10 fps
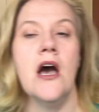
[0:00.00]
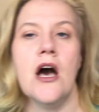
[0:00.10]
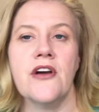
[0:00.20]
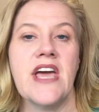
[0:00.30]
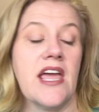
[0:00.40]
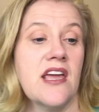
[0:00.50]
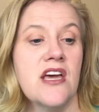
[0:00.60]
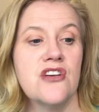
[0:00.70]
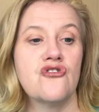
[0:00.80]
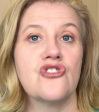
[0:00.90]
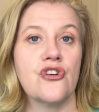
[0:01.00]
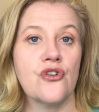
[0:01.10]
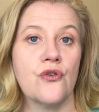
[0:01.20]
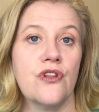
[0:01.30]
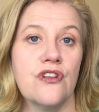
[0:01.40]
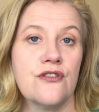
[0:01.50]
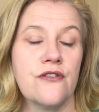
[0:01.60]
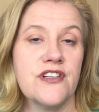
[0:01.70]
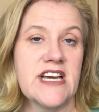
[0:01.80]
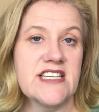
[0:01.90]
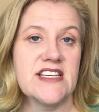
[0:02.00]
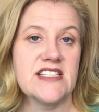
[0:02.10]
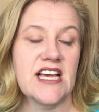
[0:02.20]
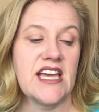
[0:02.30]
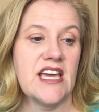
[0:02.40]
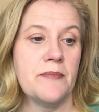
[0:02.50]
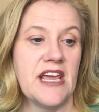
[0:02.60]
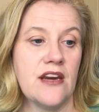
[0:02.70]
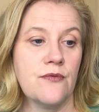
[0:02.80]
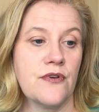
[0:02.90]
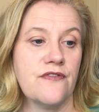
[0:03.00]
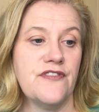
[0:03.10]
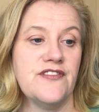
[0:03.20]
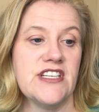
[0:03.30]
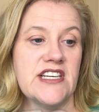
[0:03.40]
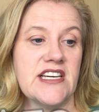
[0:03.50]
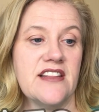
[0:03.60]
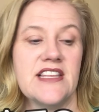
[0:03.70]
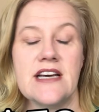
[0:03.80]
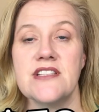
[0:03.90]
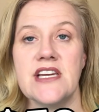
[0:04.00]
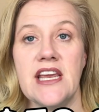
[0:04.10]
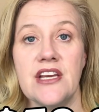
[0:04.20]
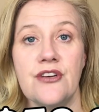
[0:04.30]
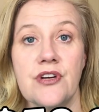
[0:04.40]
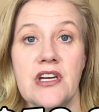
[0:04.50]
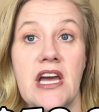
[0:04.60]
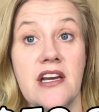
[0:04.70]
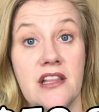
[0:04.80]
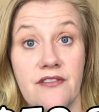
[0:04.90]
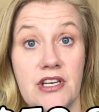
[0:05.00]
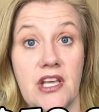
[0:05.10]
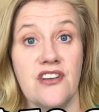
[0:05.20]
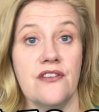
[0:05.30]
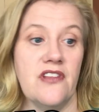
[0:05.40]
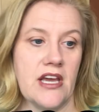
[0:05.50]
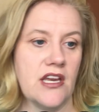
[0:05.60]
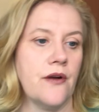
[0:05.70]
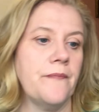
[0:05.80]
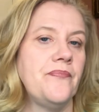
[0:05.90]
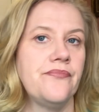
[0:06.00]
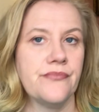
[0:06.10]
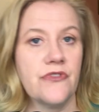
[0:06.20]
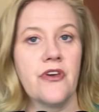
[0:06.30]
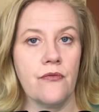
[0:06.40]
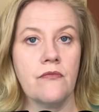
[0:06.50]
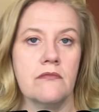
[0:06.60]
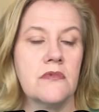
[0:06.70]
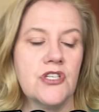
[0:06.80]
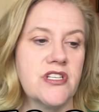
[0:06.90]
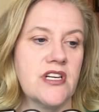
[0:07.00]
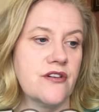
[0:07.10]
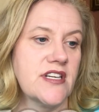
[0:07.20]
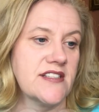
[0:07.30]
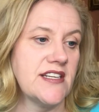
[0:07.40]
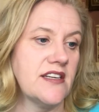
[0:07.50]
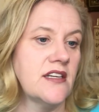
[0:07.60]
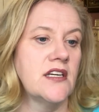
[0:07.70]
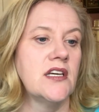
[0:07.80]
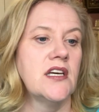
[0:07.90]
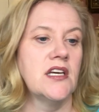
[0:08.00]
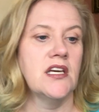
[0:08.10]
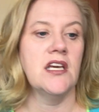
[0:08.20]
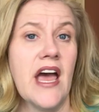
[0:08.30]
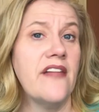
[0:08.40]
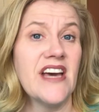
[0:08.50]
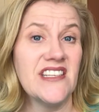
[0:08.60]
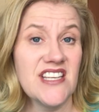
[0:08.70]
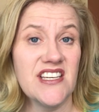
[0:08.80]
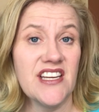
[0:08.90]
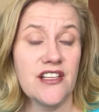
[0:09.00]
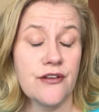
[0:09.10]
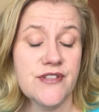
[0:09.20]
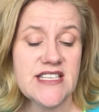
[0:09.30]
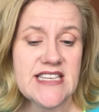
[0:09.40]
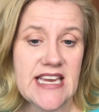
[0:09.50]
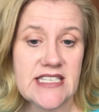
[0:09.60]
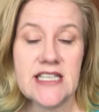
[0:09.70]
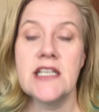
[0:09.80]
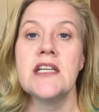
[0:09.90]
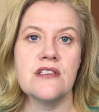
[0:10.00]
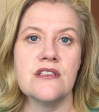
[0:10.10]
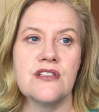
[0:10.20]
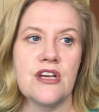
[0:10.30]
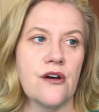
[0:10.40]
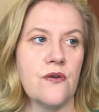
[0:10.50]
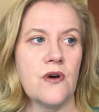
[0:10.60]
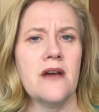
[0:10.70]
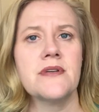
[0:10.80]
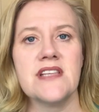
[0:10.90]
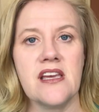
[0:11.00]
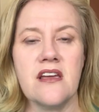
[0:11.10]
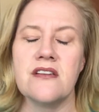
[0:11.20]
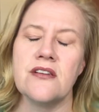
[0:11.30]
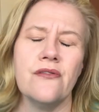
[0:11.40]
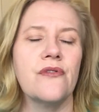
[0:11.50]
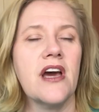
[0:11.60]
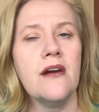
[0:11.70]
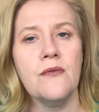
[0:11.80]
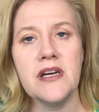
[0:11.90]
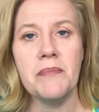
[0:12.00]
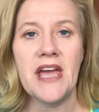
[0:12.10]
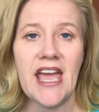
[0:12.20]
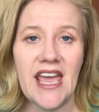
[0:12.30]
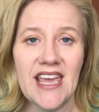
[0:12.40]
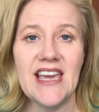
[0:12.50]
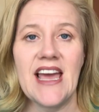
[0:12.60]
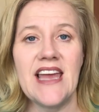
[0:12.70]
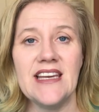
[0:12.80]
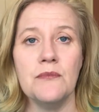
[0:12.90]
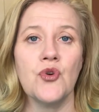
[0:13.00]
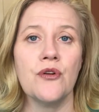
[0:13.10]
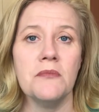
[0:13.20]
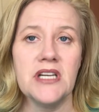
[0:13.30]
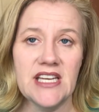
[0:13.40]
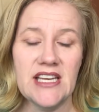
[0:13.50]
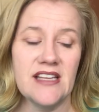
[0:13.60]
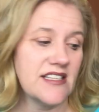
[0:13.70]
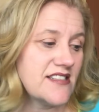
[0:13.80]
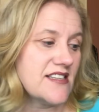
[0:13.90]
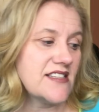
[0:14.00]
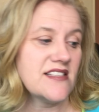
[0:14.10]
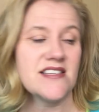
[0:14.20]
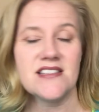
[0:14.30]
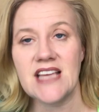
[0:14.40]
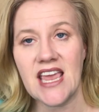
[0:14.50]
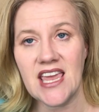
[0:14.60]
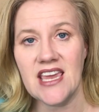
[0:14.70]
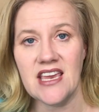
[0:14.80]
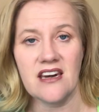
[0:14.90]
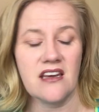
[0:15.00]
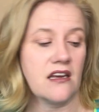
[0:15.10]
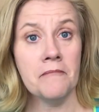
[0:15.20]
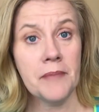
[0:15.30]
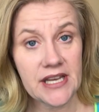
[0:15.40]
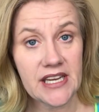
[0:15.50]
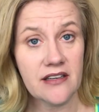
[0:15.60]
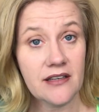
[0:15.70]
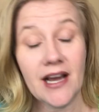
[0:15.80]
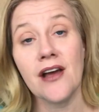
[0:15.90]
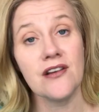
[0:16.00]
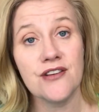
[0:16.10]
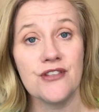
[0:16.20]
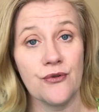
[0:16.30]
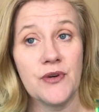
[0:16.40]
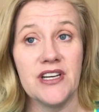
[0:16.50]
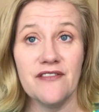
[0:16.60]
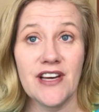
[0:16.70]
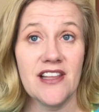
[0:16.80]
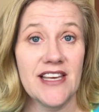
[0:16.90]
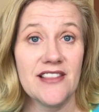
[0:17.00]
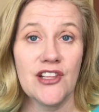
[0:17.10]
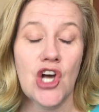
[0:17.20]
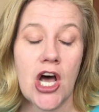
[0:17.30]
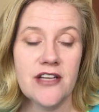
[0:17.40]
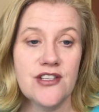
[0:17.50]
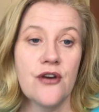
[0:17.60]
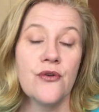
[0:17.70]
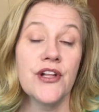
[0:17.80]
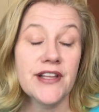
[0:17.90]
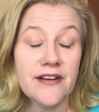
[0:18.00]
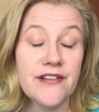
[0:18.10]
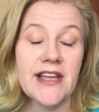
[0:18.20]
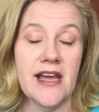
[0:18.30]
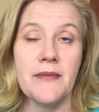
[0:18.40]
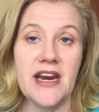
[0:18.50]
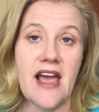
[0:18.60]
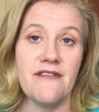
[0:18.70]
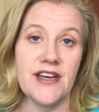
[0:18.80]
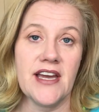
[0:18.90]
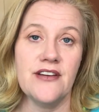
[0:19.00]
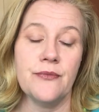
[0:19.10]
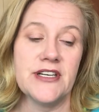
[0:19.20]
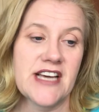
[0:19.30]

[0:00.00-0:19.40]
Okay, so the total taxes I had paid were $59,811 that year. So just under 60. And that didn't include state. So I was like, dude, I don't want to pay any more money. This is insane. But I also don't want to violate the law. So clearly, I'm going to have the guy do my